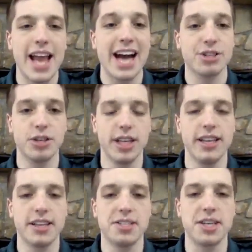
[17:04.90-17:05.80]

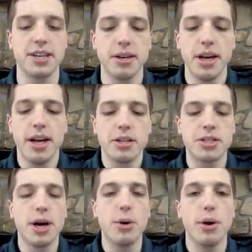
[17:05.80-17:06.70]
nationally this year.
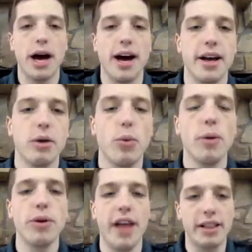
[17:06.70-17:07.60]
So
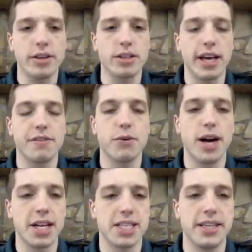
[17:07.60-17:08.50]
what will that look like
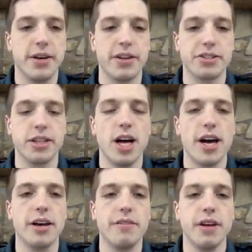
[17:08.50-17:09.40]
for us? I know there's a
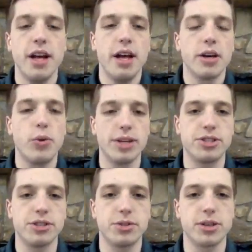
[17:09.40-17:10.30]
lot of
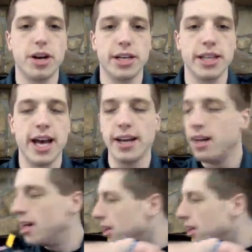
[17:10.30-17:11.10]
questions regarding that.